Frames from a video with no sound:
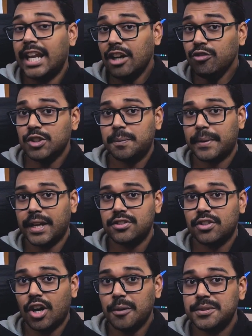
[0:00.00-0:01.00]
And now with
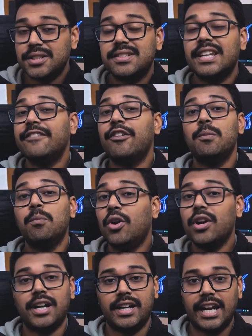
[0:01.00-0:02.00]
price drops, it's an even
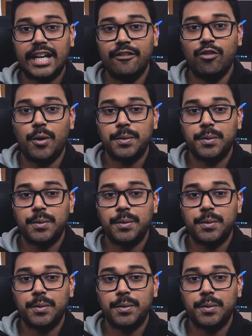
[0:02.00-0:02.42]
more attractive